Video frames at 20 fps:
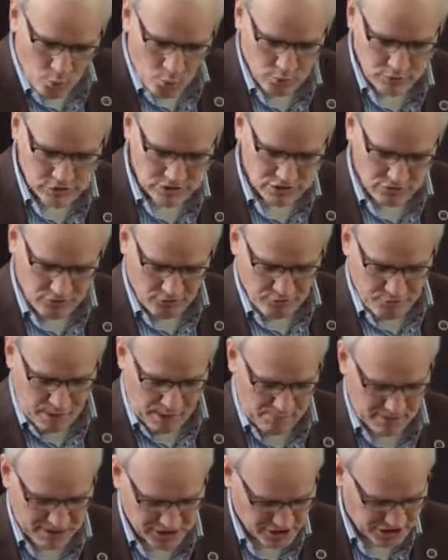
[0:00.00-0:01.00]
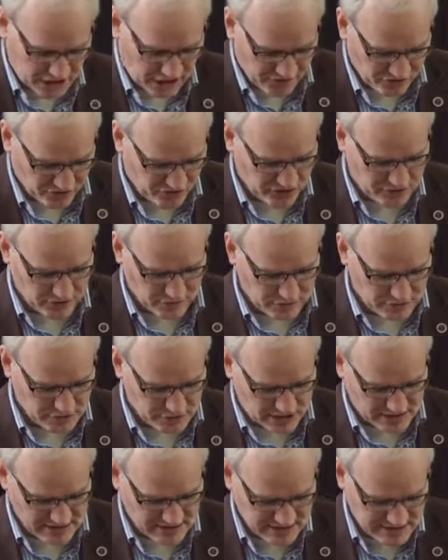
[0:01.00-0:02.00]
Walter Storff published Until
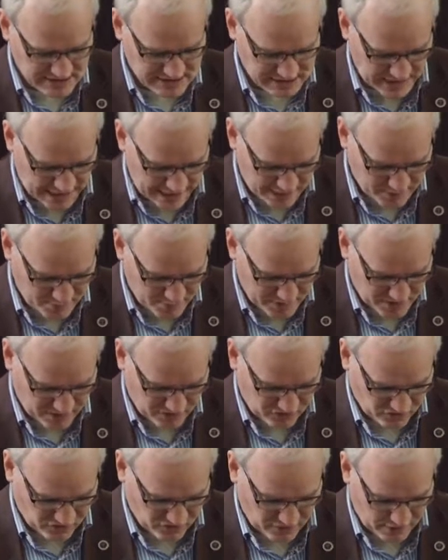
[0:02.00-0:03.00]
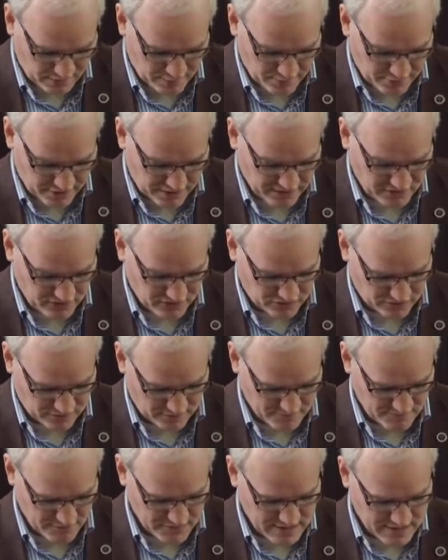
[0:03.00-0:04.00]
Justice and Peace
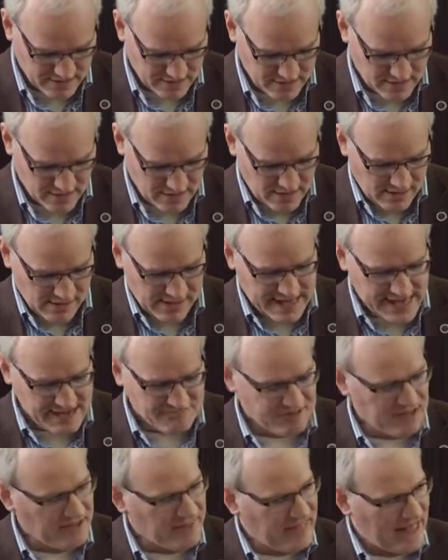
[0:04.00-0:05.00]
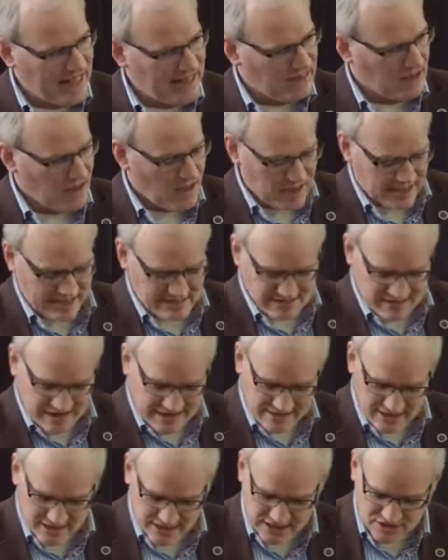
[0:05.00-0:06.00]
Embrace. Even in that early
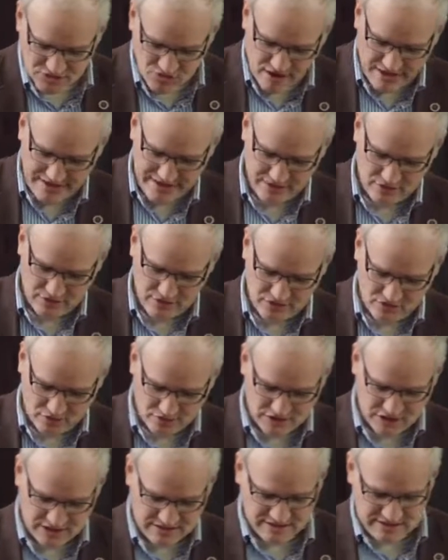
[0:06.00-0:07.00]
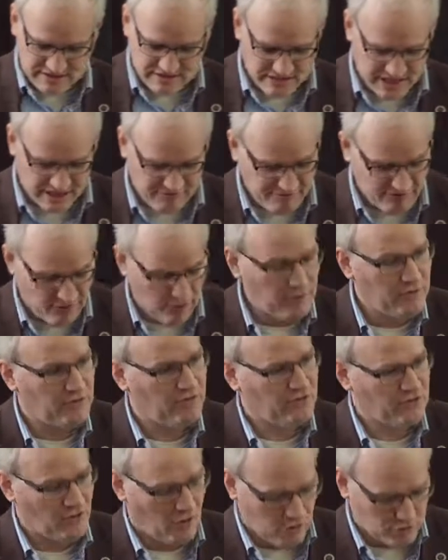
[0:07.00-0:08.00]
stage in his writings on justice, he
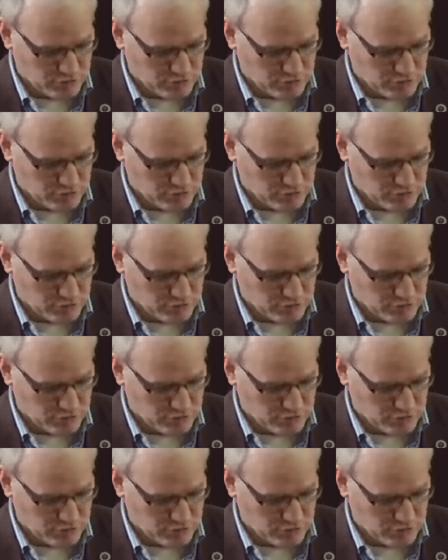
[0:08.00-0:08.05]
focused